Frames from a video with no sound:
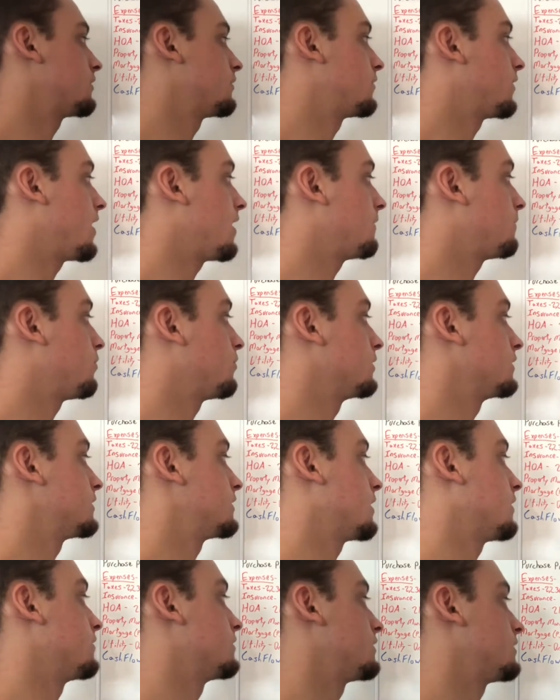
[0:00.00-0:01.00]
to
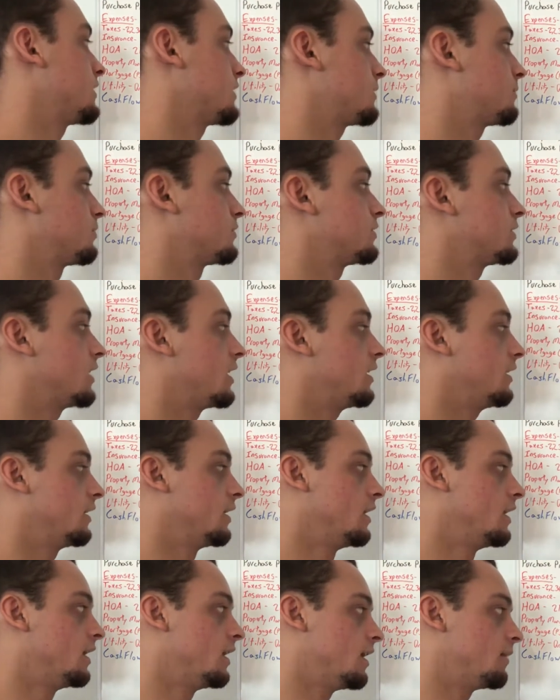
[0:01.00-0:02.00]
5.76%.
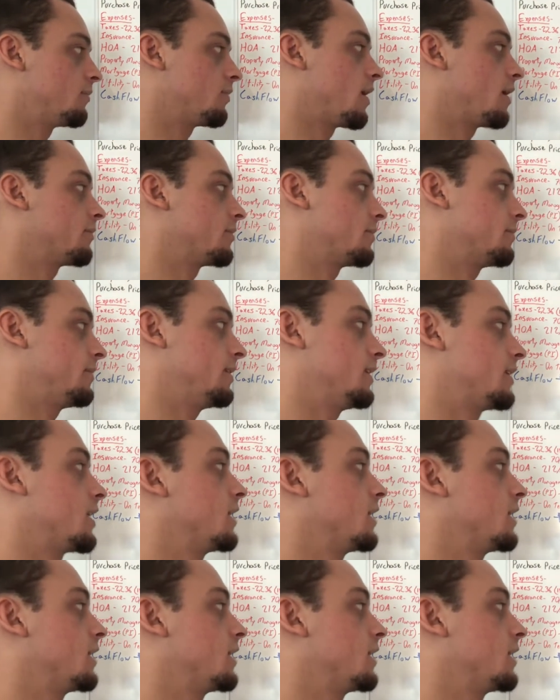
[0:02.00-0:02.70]
The property B